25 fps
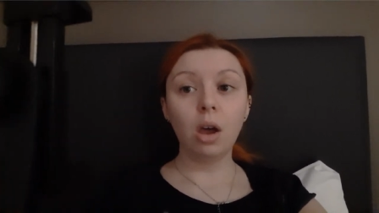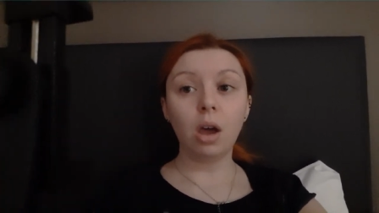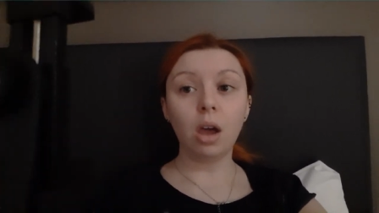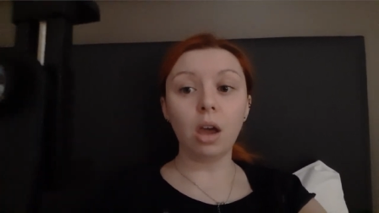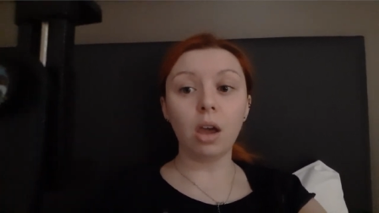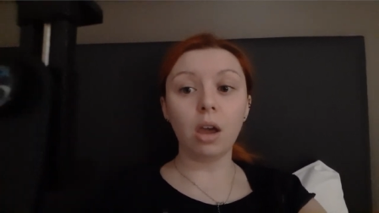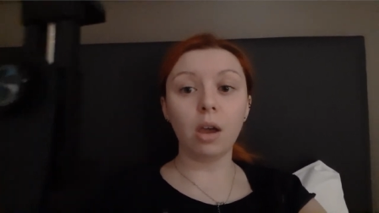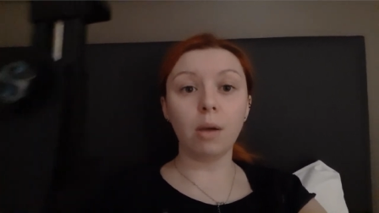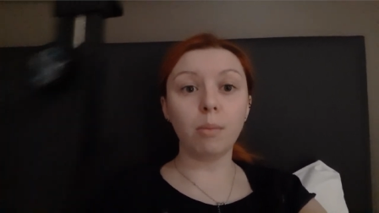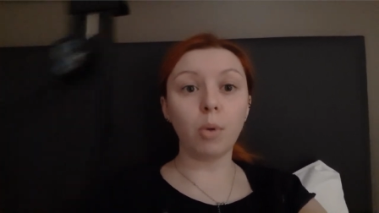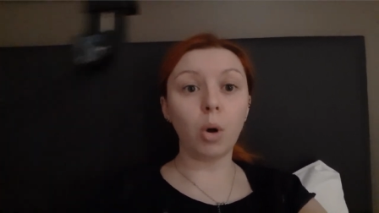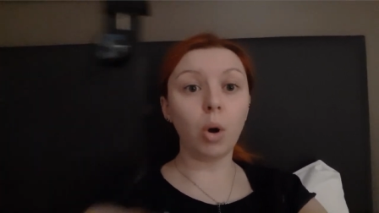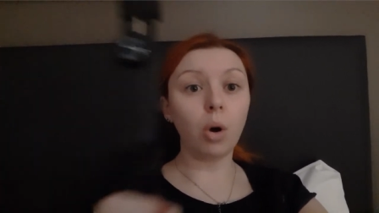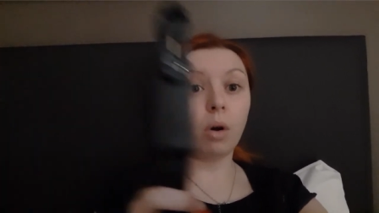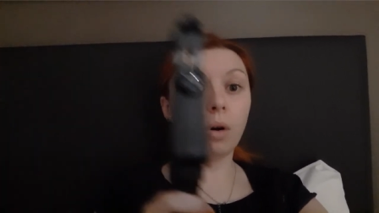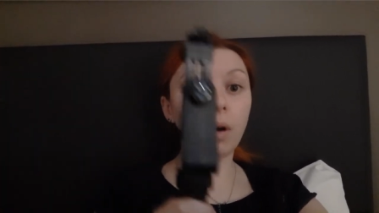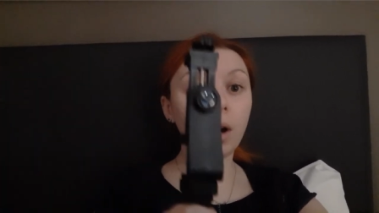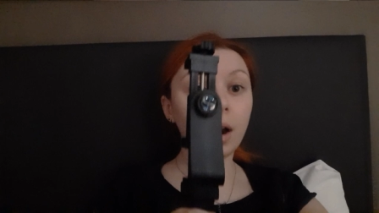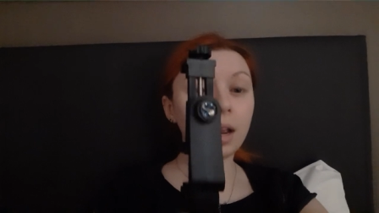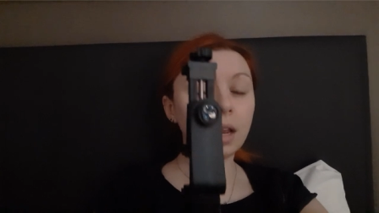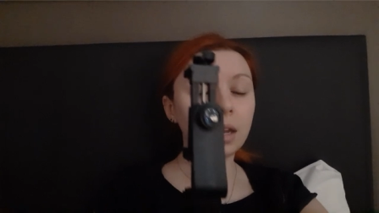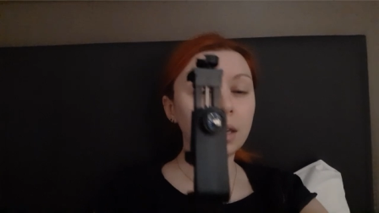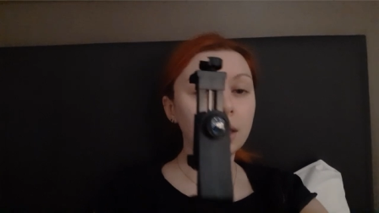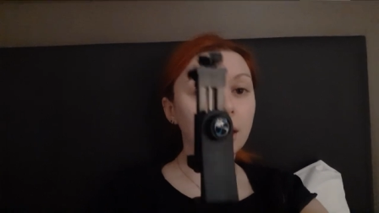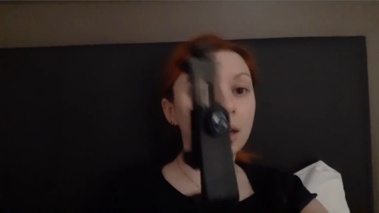or
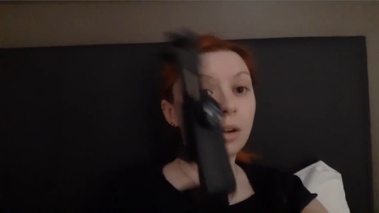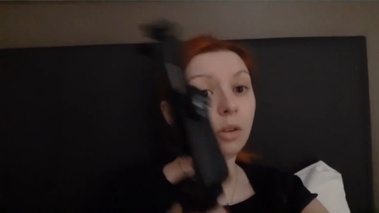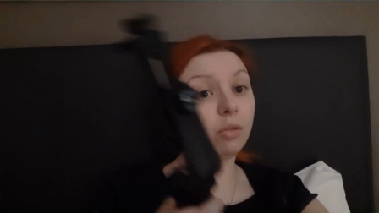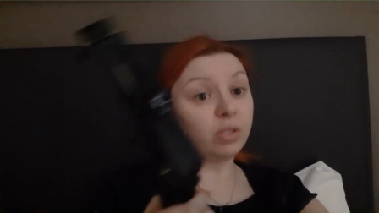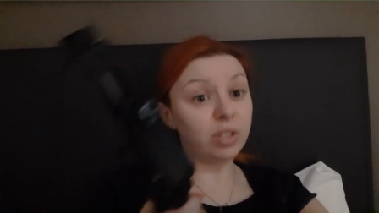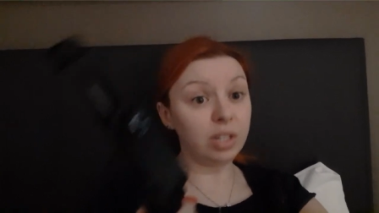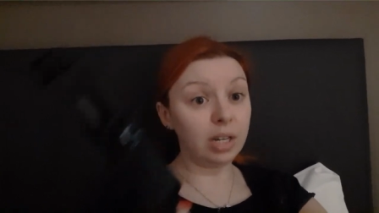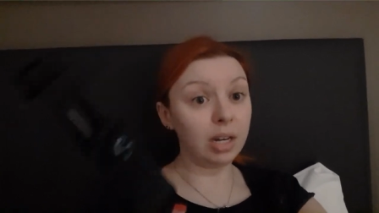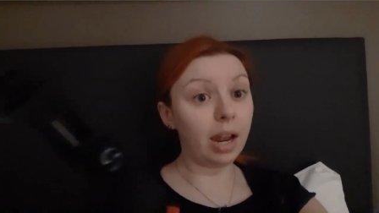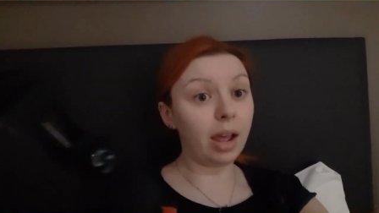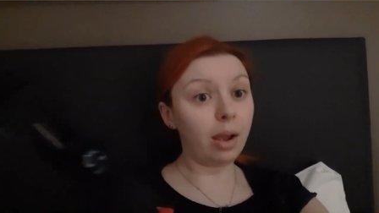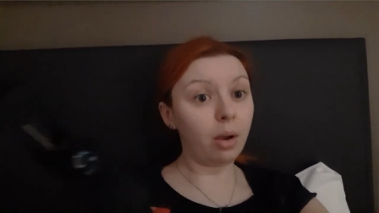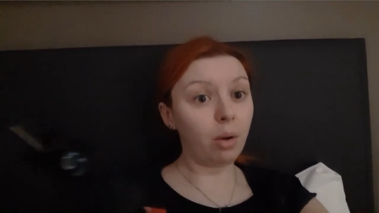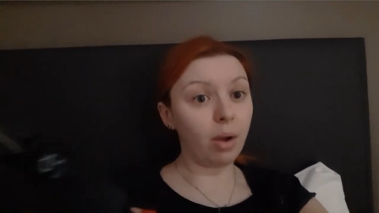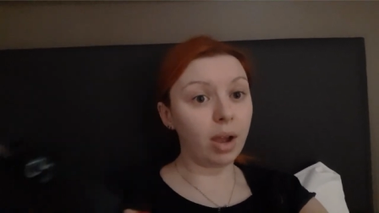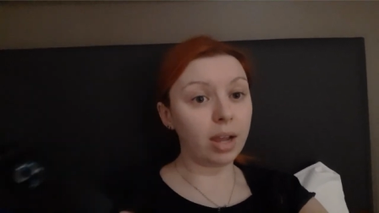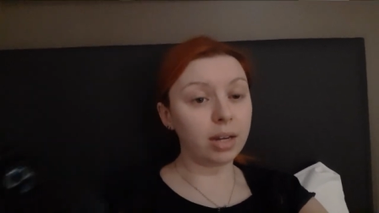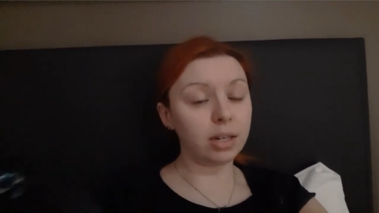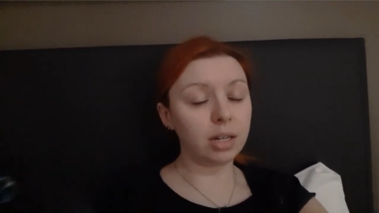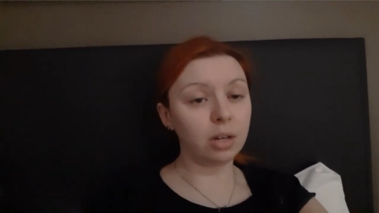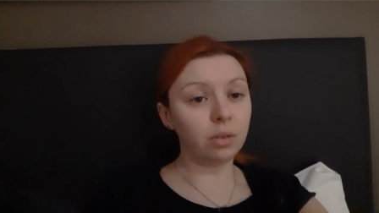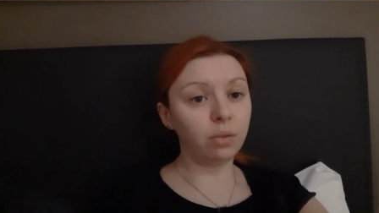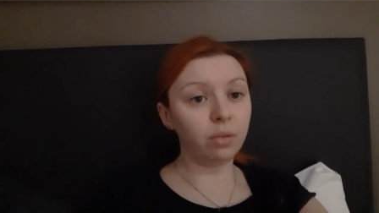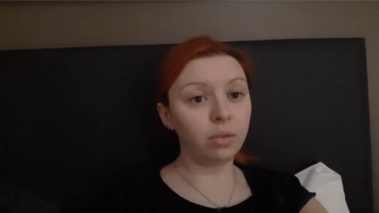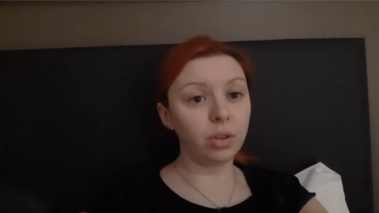I can then obviously, like what I
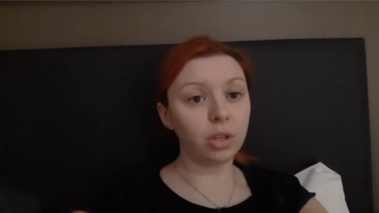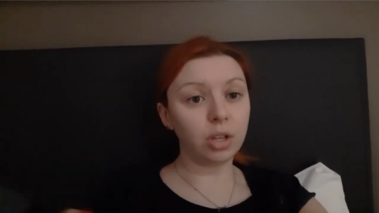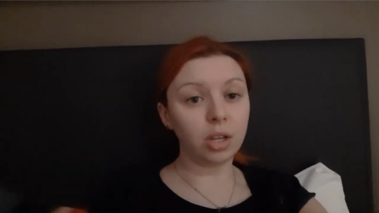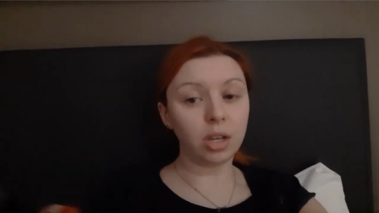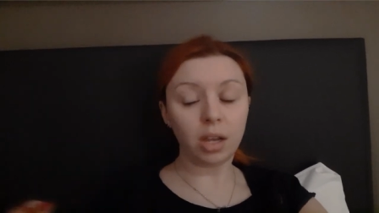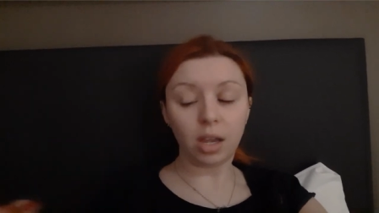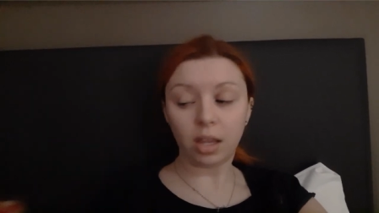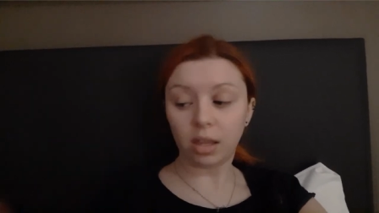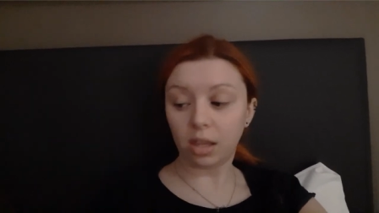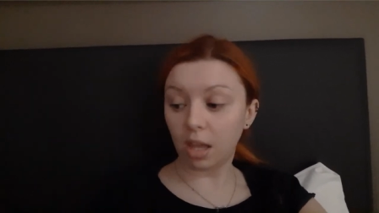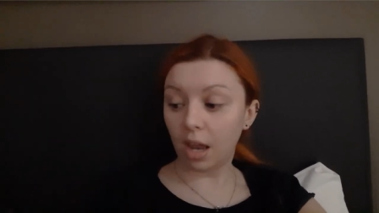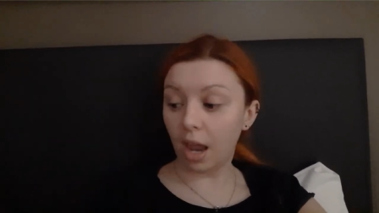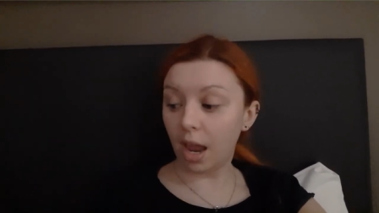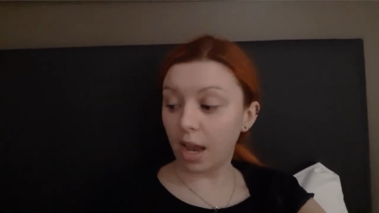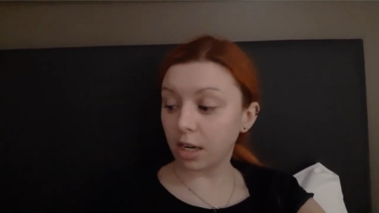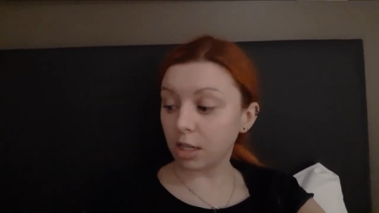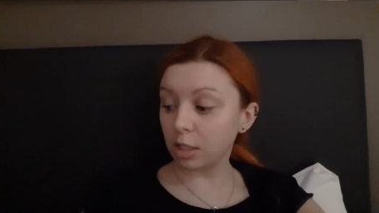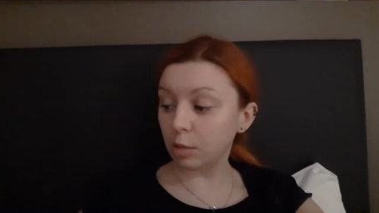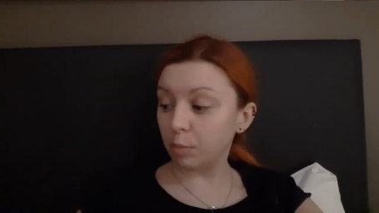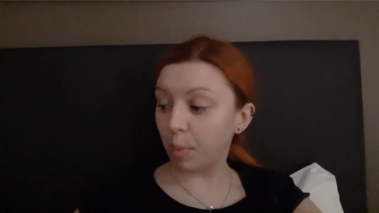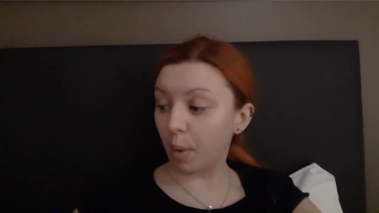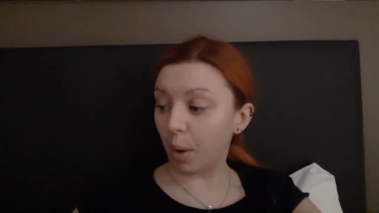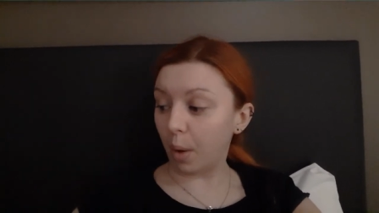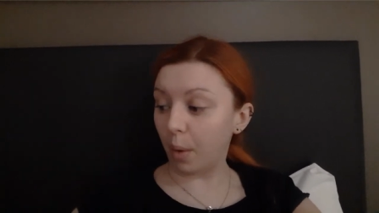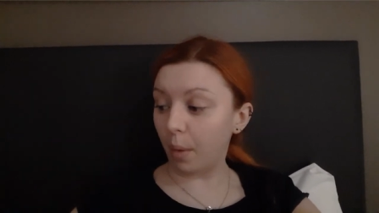did for the
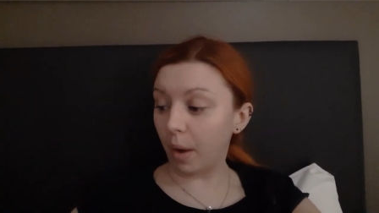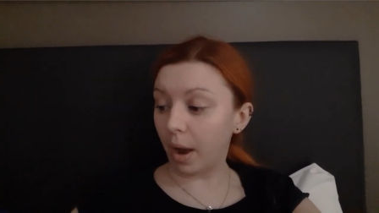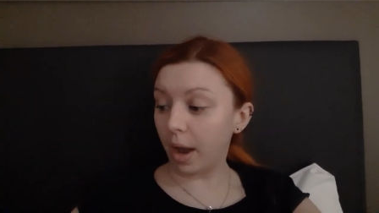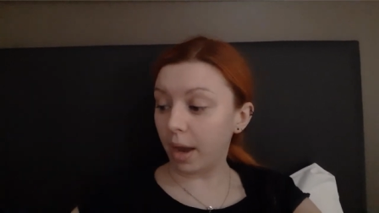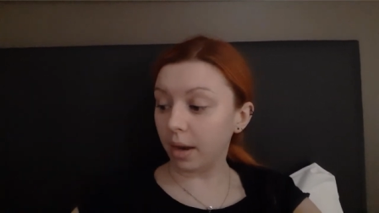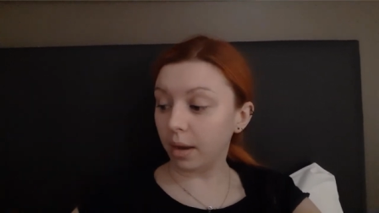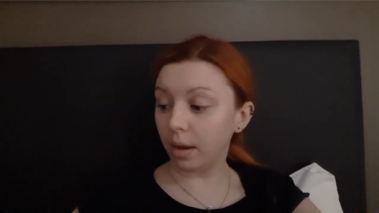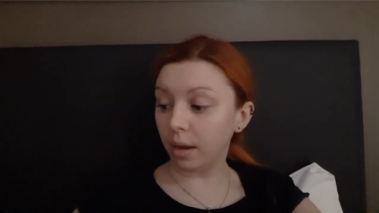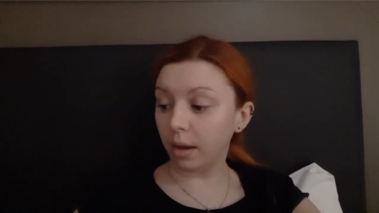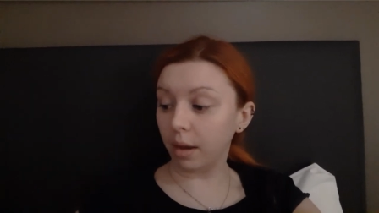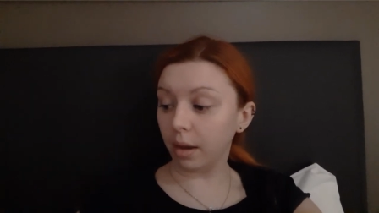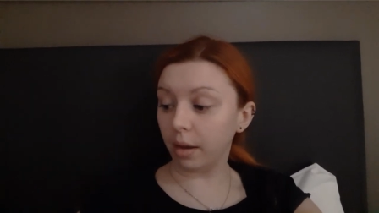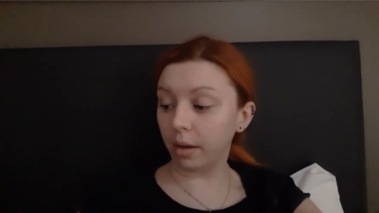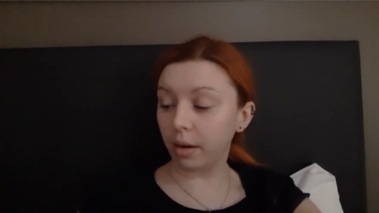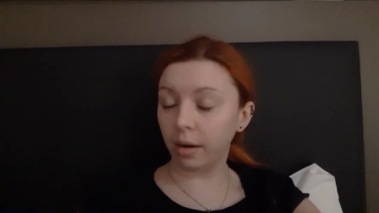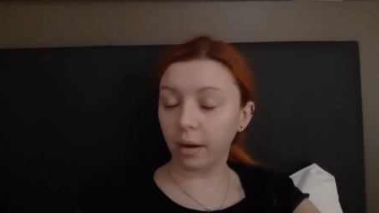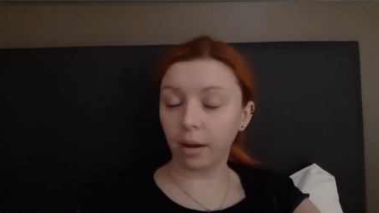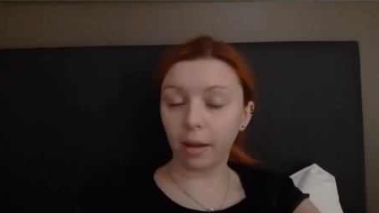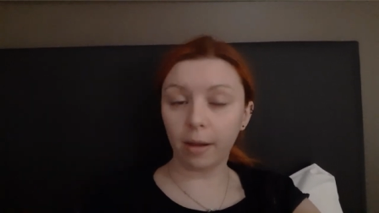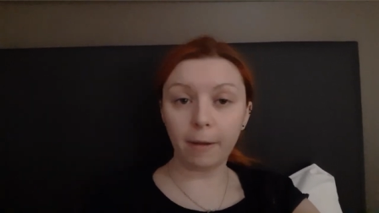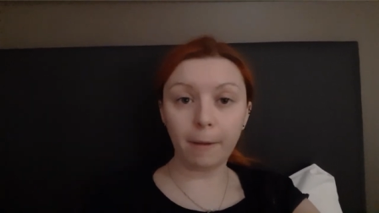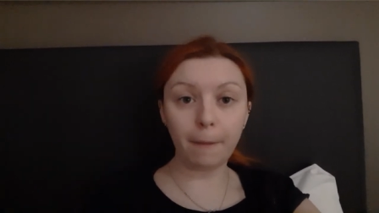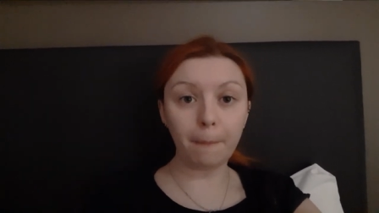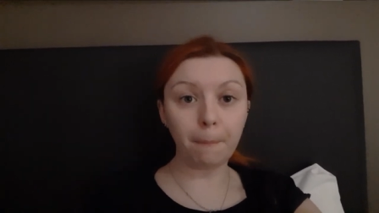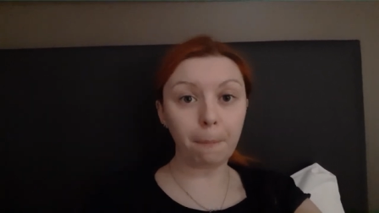expo, I
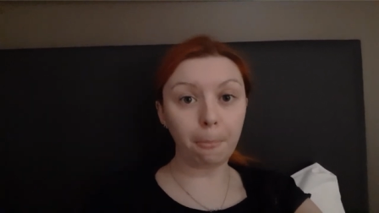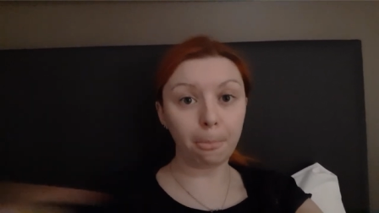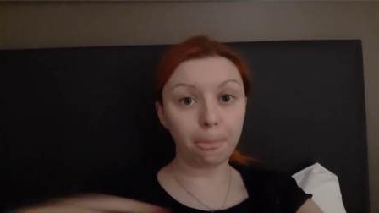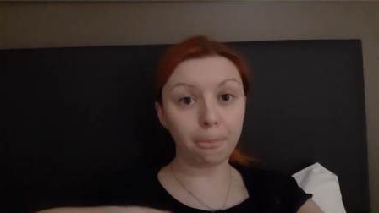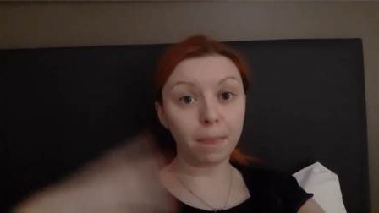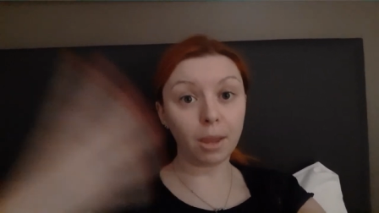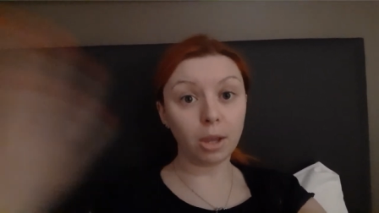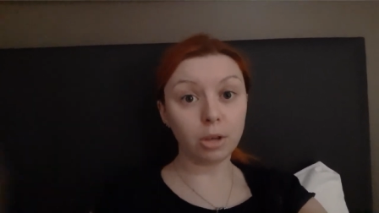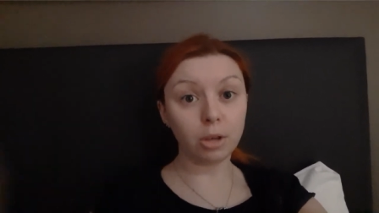can